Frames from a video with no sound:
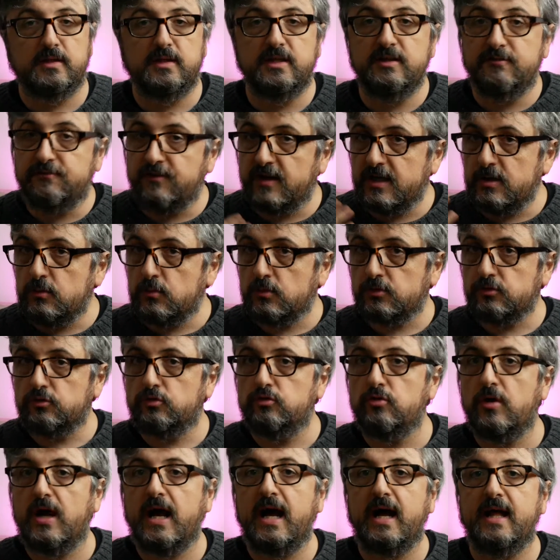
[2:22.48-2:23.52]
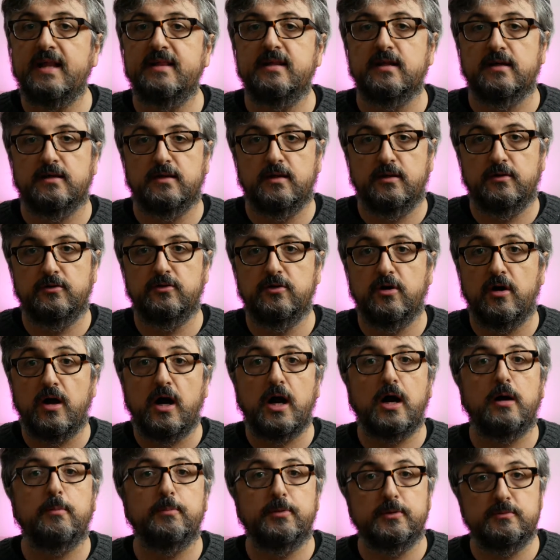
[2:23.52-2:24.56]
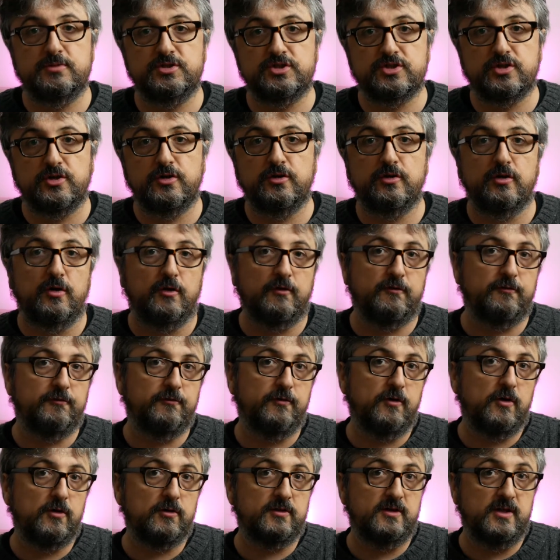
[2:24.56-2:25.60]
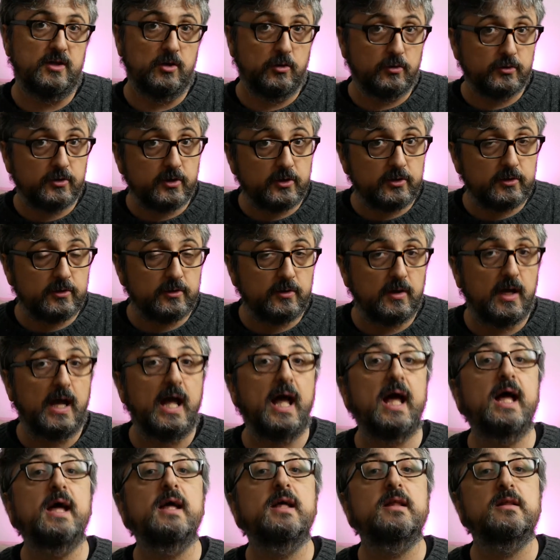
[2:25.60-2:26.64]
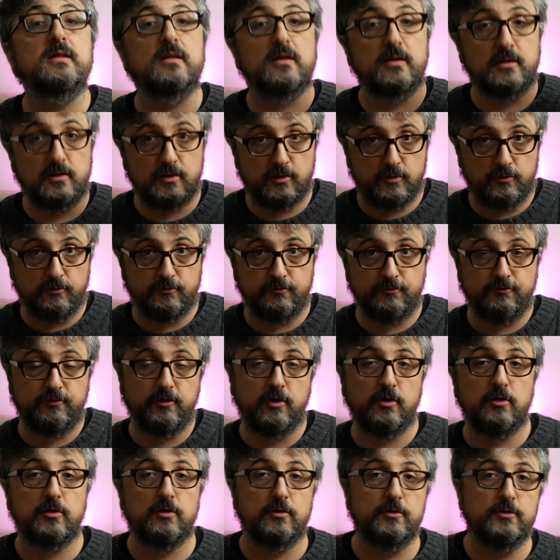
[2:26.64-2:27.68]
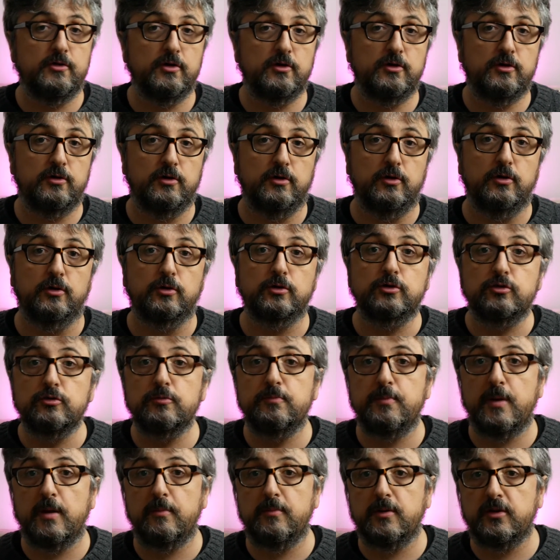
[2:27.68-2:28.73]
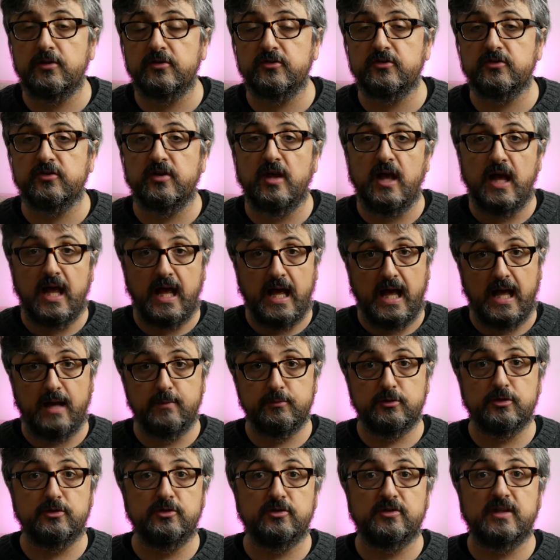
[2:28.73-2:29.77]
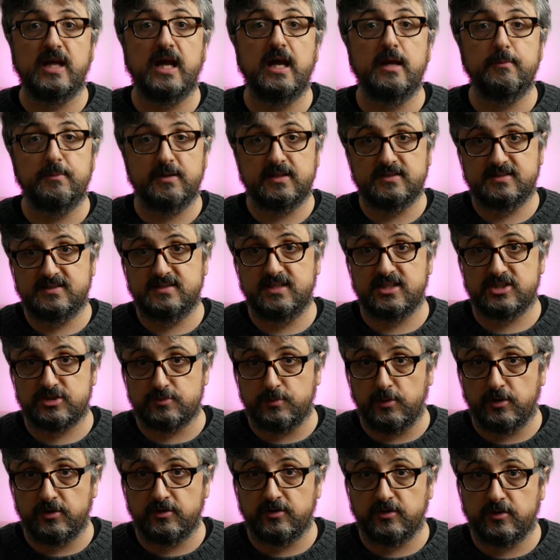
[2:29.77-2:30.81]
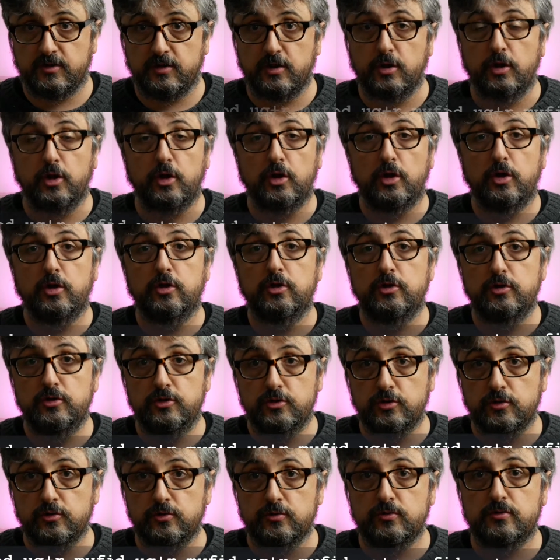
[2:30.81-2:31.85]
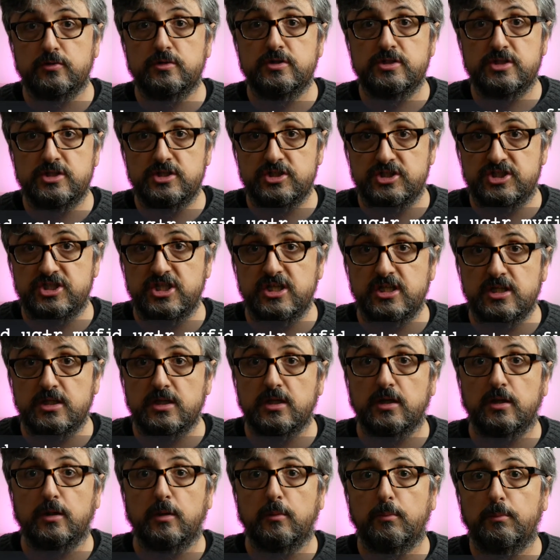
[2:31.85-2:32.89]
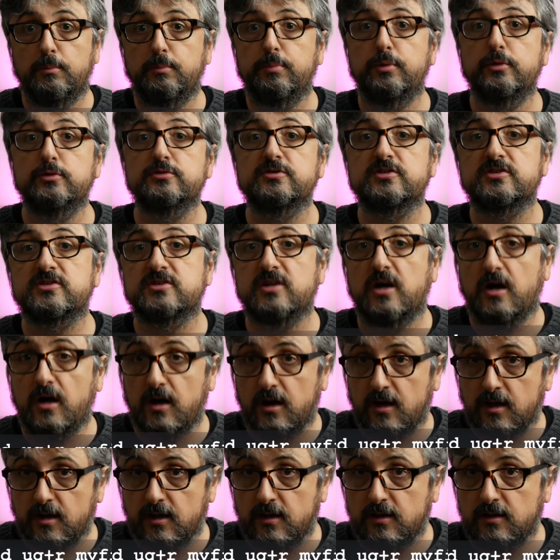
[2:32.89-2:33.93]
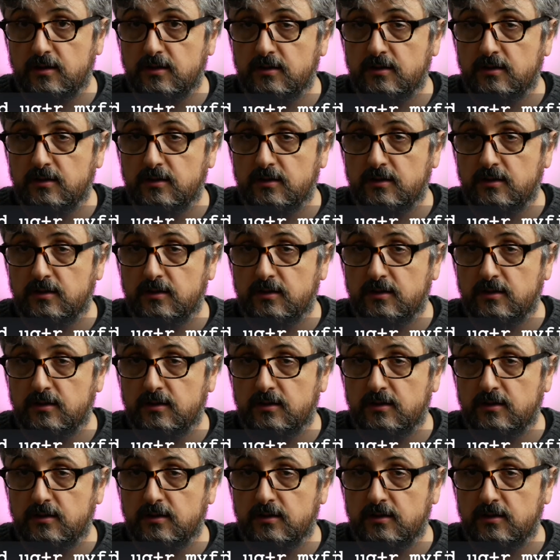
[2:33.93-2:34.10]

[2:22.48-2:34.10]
If I want to add the R permission for the owner and for the group members, I'm going to type chmod U G plus R,